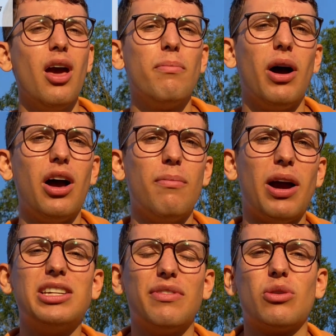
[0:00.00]
But I
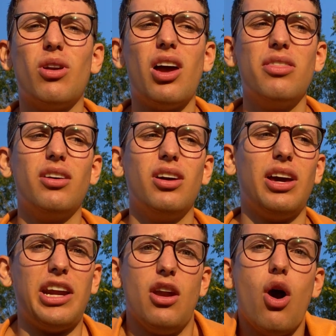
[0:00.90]
read online that,
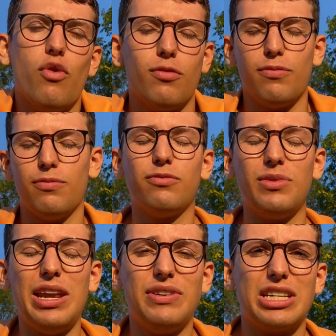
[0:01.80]
and I know from
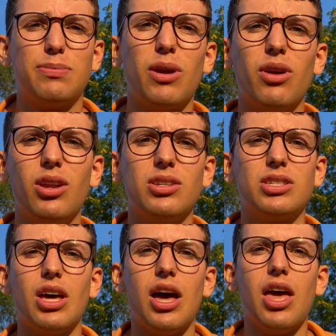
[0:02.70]
lived experience,
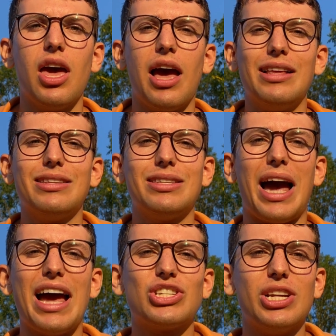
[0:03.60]
that
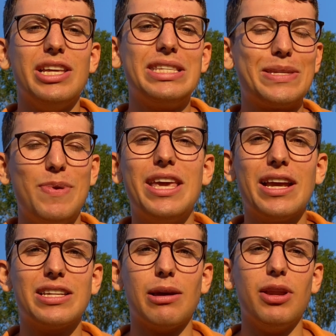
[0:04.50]
actually speaking
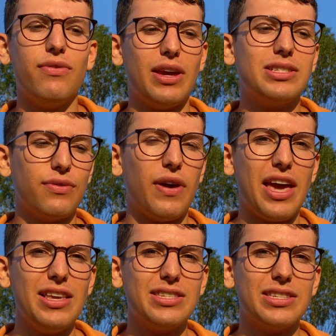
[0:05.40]
to somebody
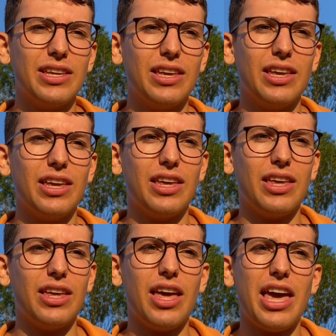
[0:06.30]
face-to-face,
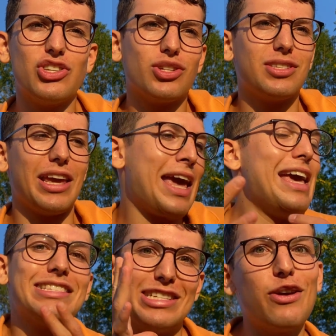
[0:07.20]
it just
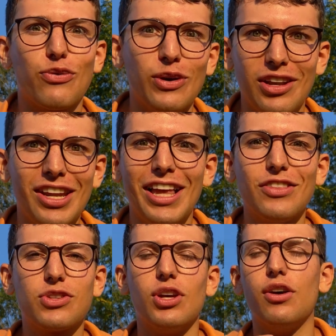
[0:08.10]
hits different
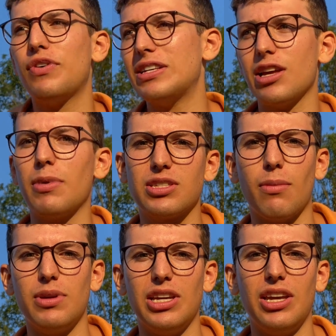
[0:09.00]
to FaceTiming
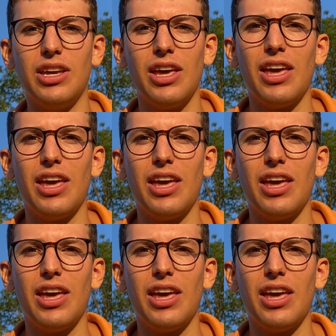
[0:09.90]
somebody.